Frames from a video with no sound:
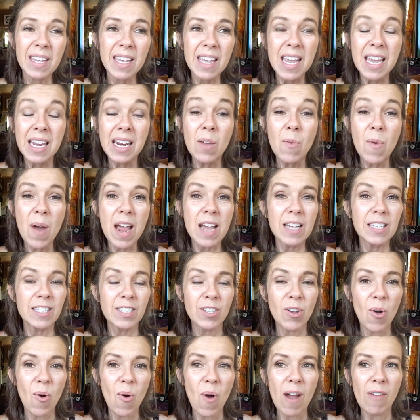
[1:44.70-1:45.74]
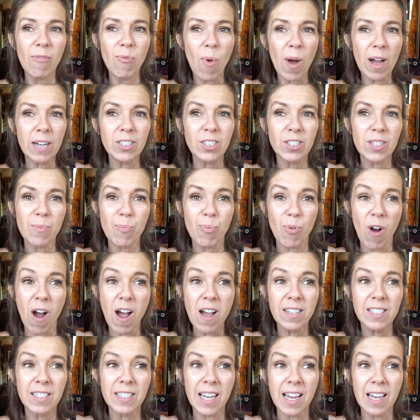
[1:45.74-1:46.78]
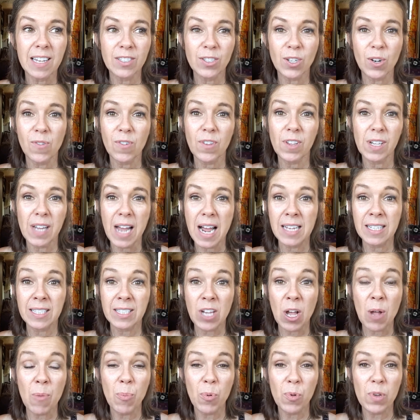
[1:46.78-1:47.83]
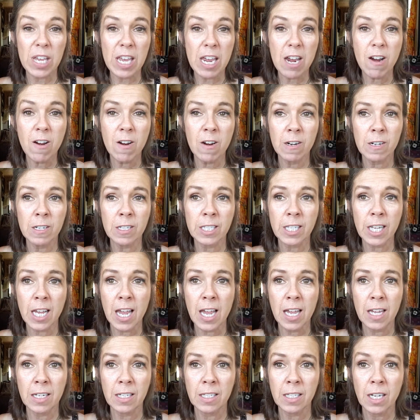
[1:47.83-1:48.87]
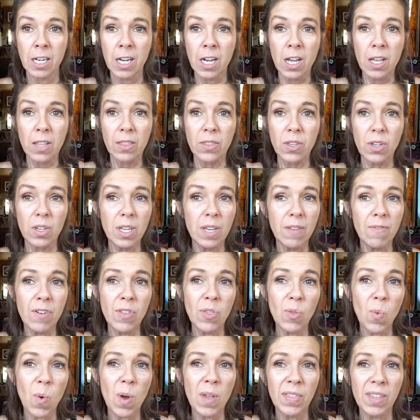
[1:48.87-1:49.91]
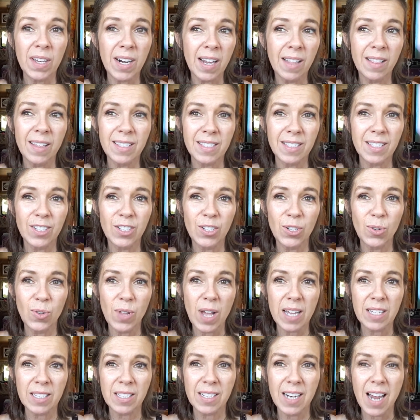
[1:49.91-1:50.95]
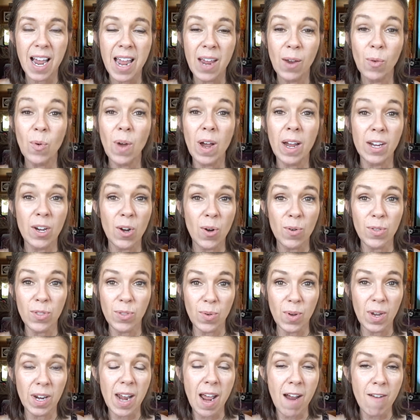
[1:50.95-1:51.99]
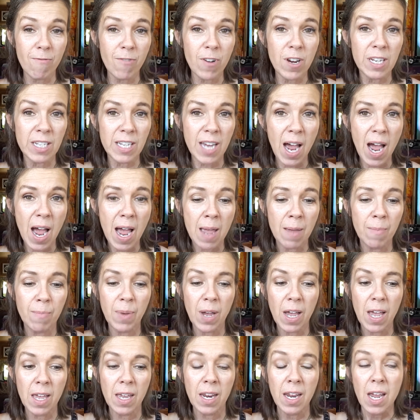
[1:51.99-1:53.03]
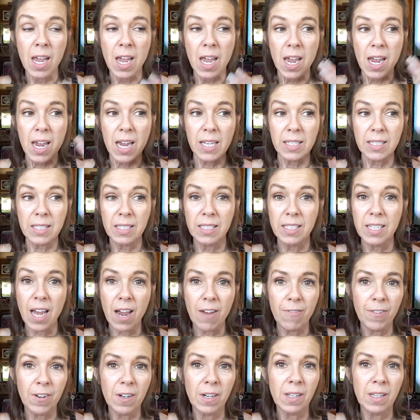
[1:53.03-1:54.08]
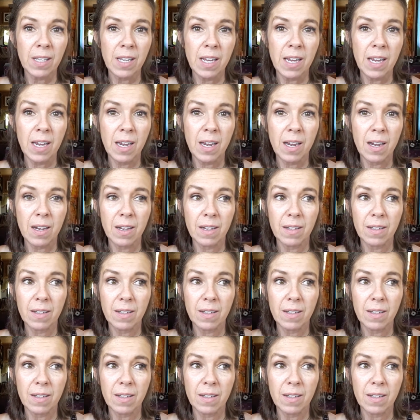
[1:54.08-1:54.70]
Anyway, so I've watched the process over the last couple years, and even the one that I listened to last night, I go through it every time, but it's definitely